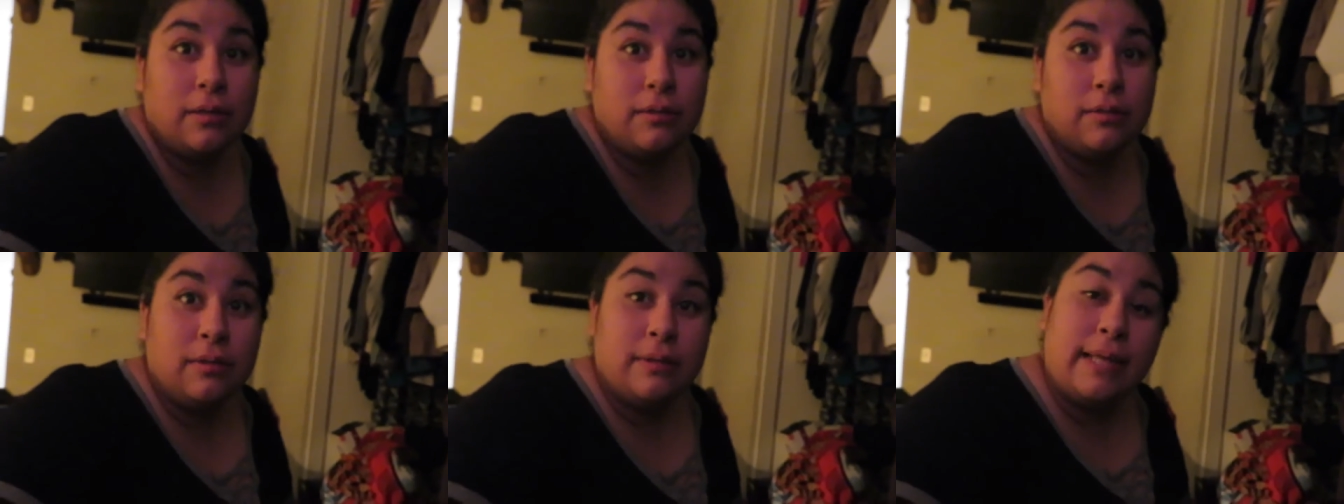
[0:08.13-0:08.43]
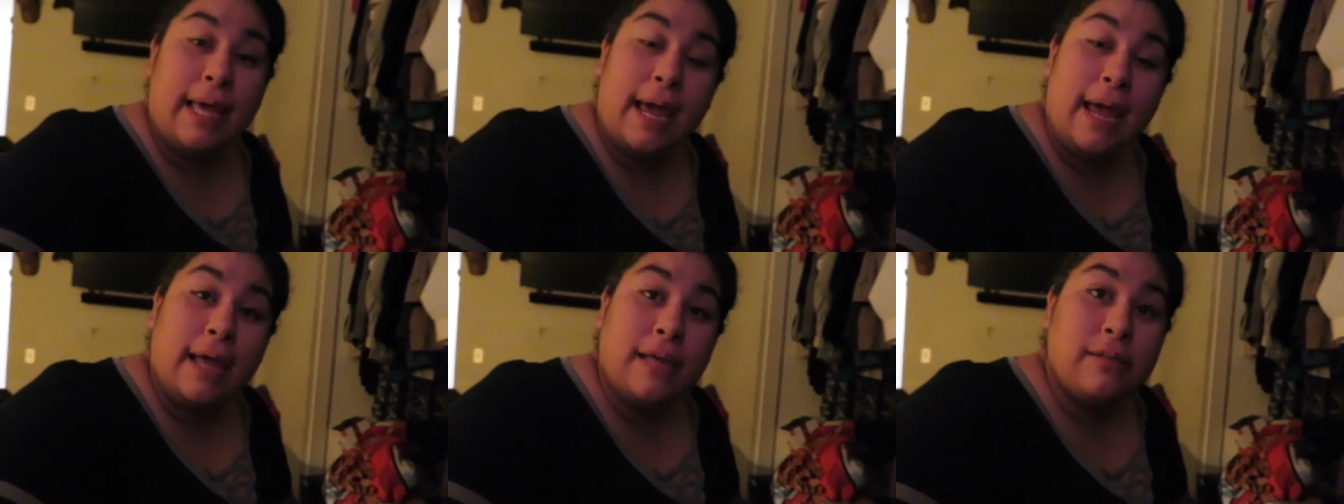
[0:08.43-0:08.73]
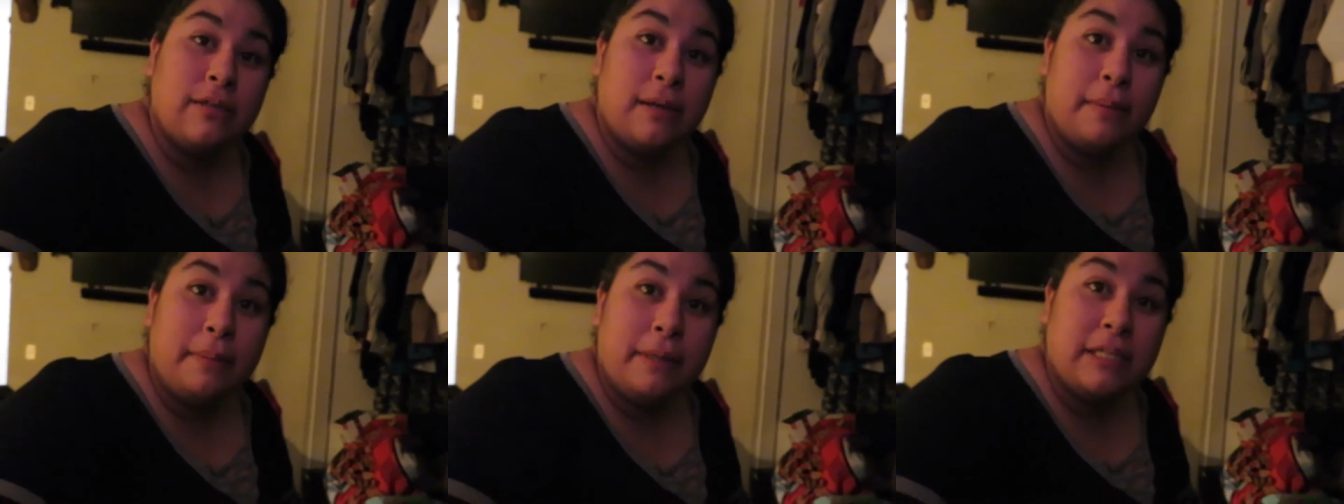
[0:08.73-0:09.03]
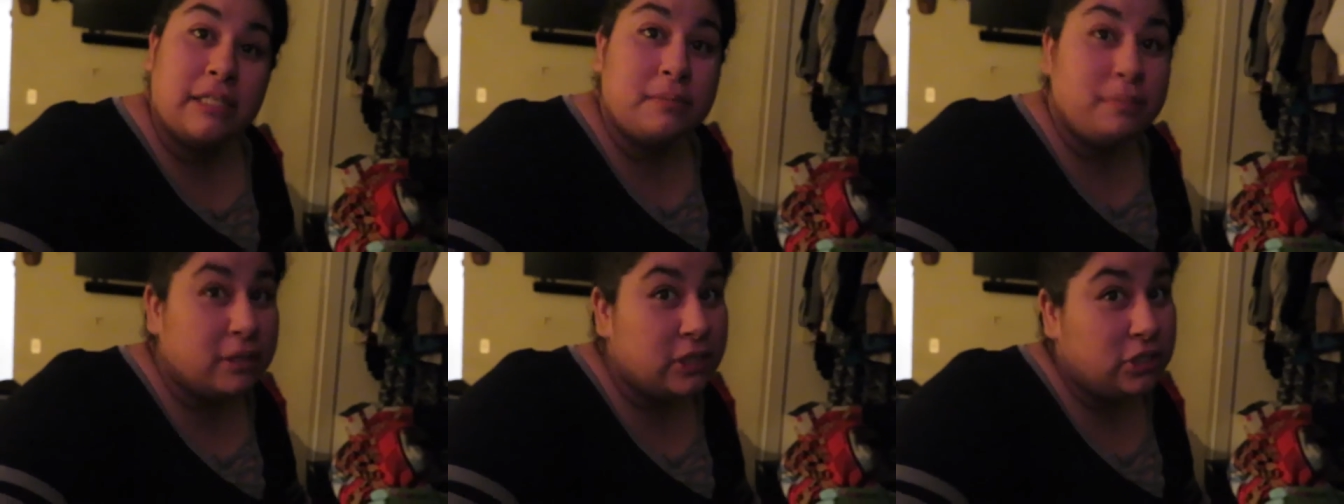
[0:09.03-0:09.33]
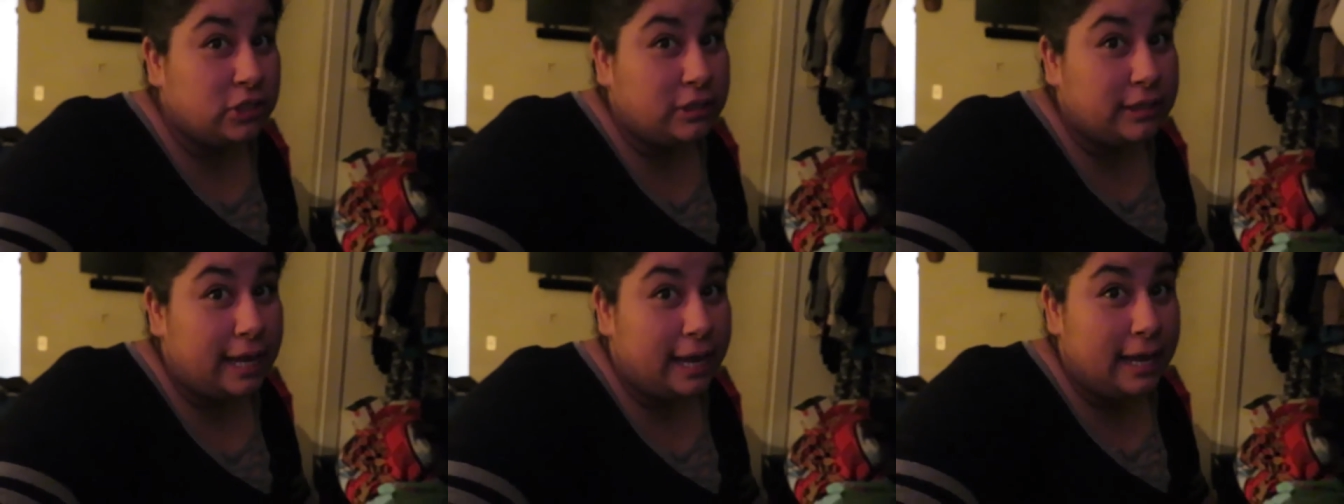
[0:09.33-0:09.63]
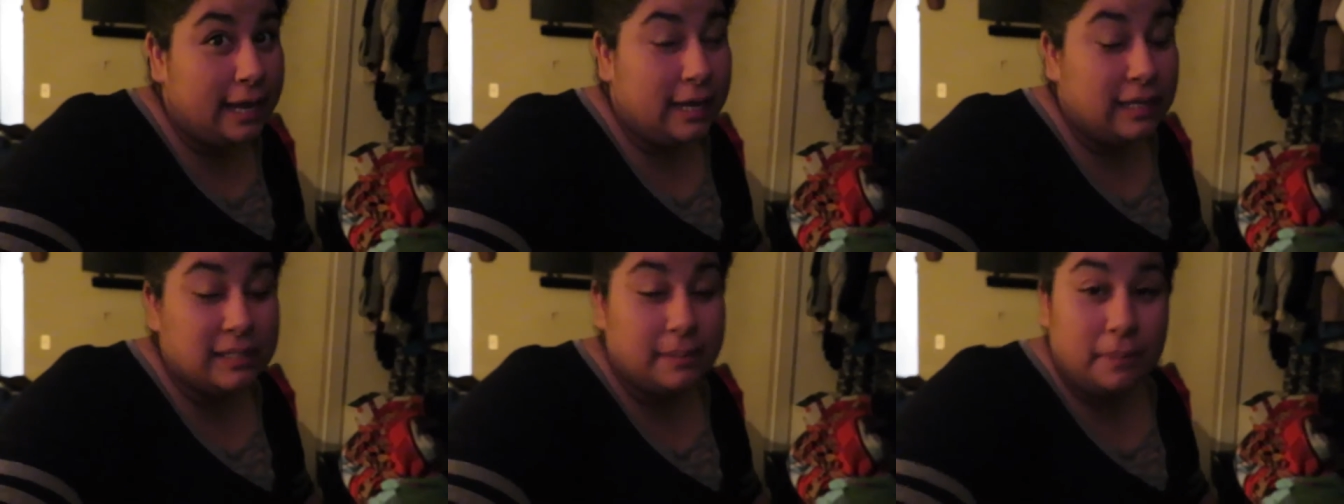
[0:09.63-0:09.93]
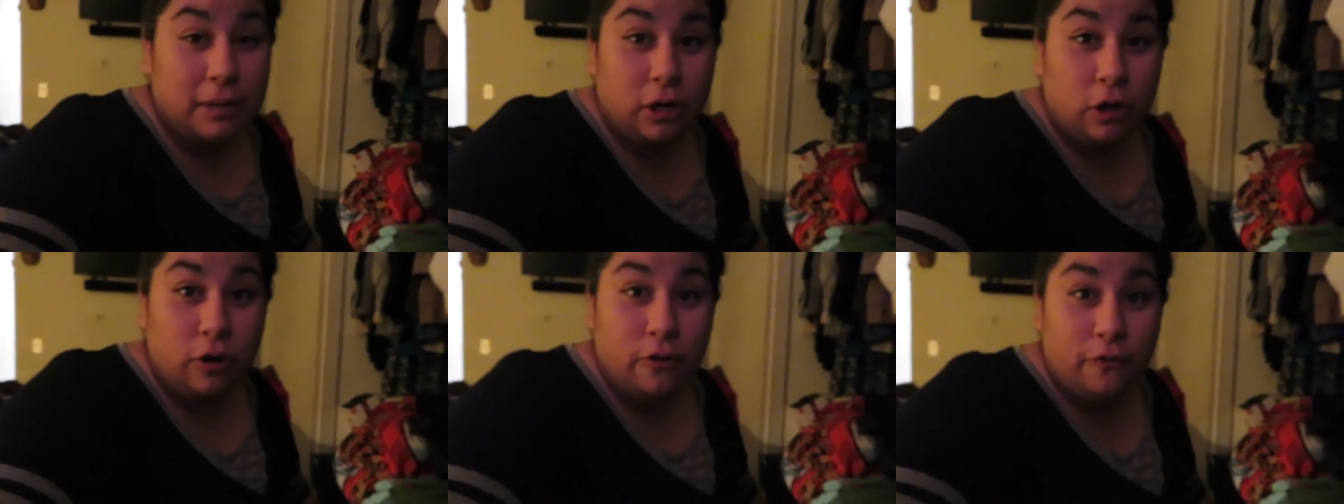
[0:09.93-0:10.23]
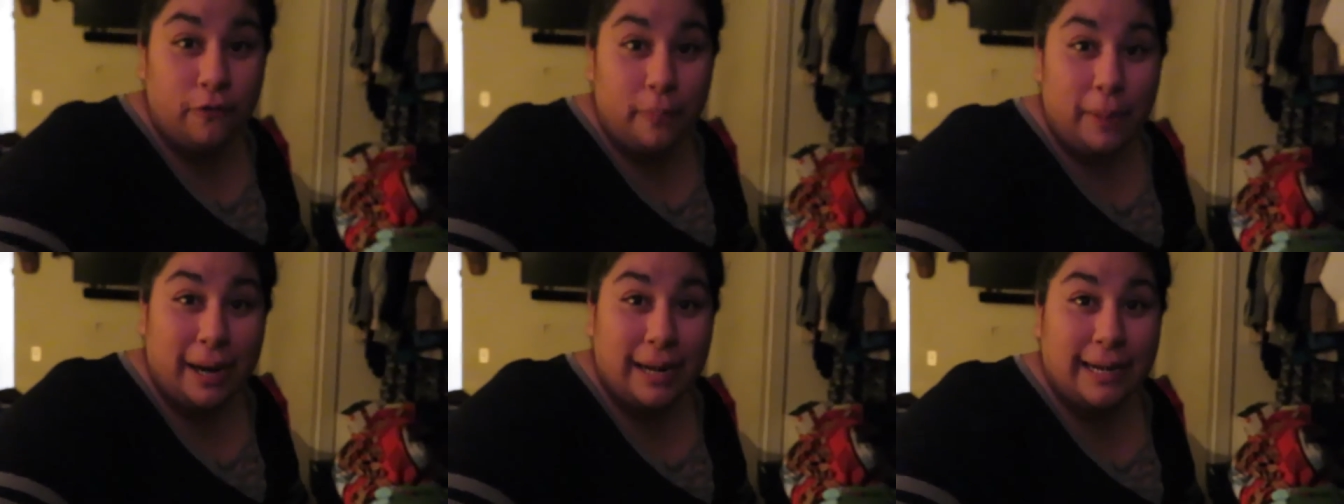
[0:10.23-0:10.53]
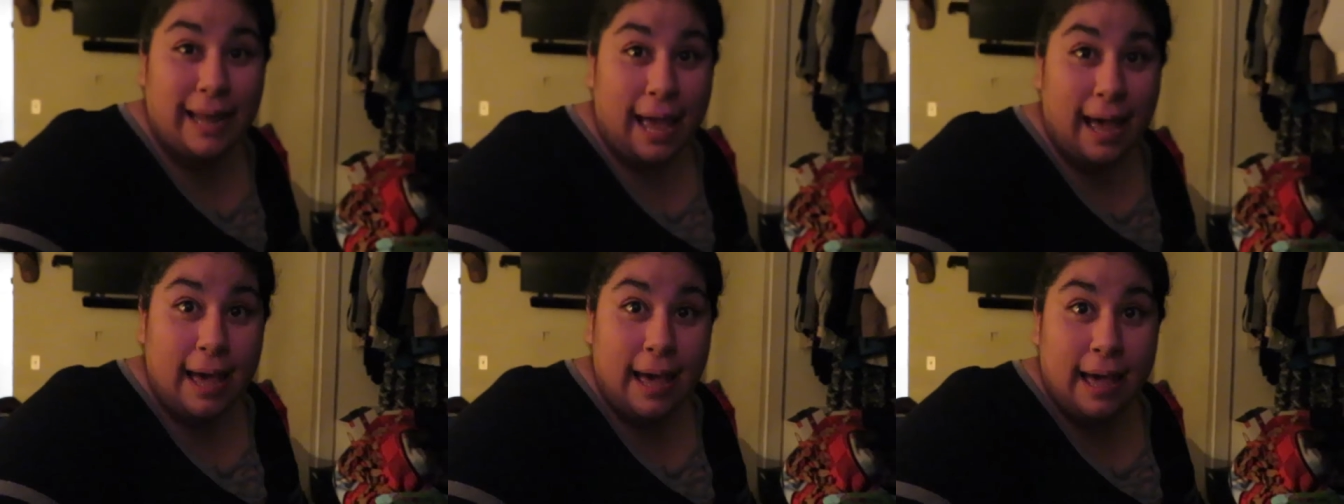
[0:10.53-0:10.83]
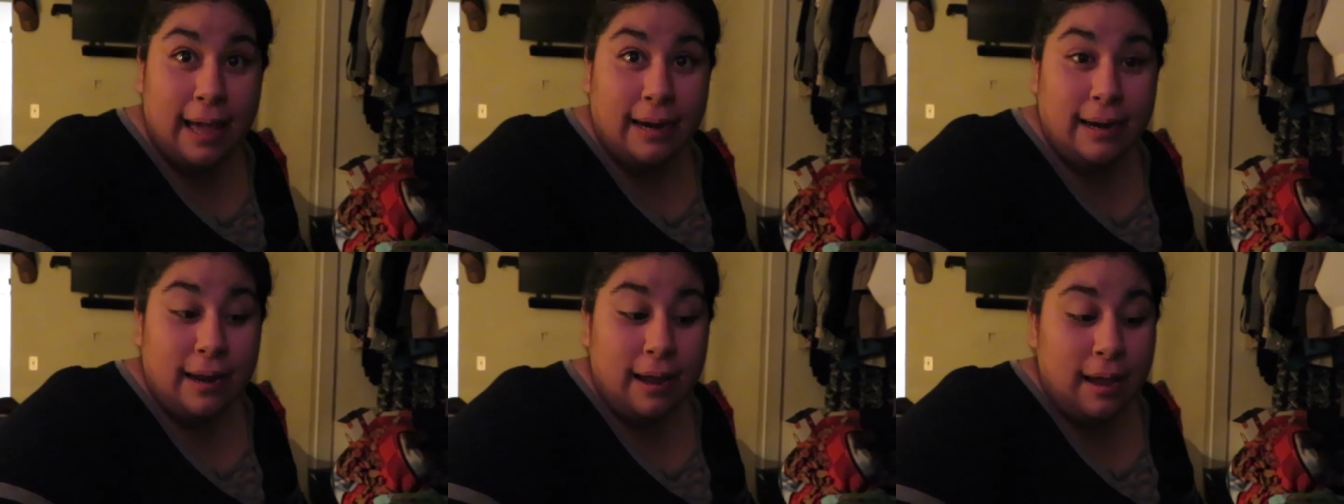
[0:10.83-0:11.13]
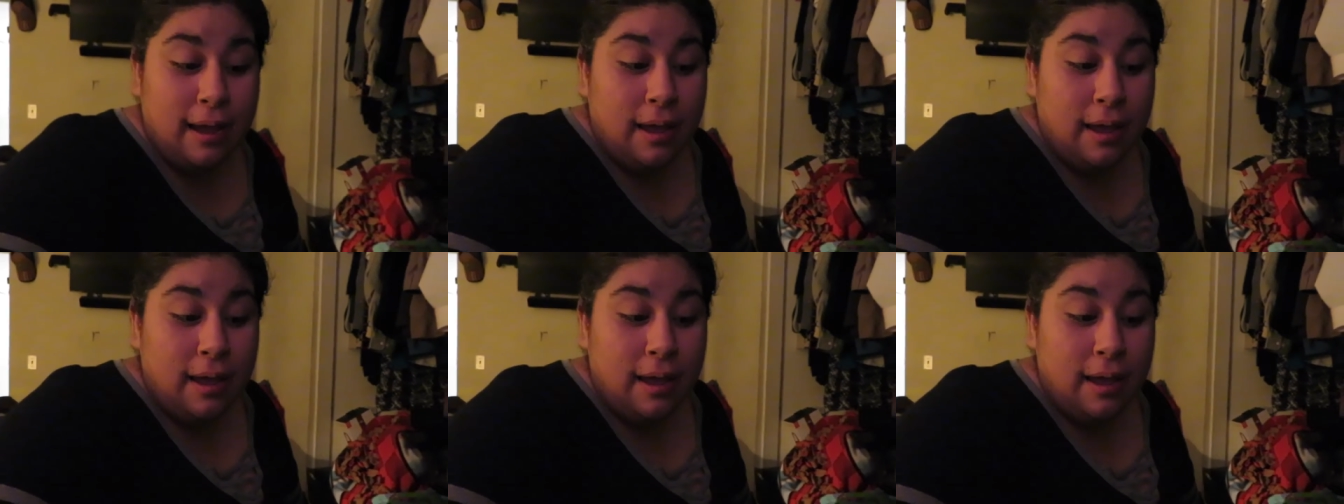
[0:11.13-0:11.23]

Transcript: today is gonna be a special day because I'm gonna go for my dad.